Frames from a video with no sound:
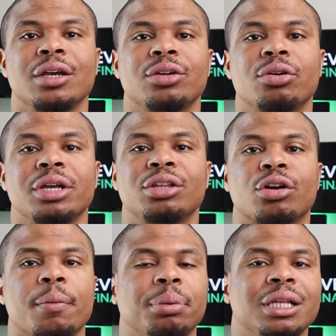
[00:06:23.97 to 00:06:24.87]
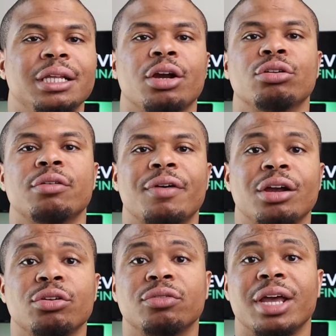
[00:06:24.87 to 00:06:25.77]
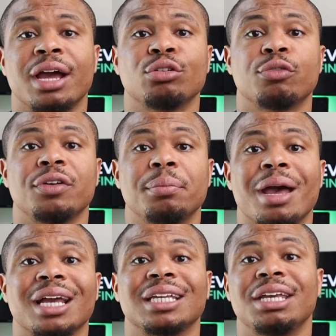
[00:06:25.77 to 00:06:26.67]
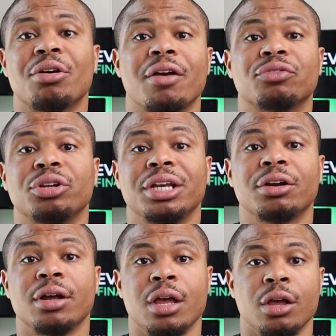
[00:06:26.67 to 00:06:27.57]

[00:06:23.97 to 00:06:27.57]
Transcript: you know, either completely earn the value of the annual fee back year after year,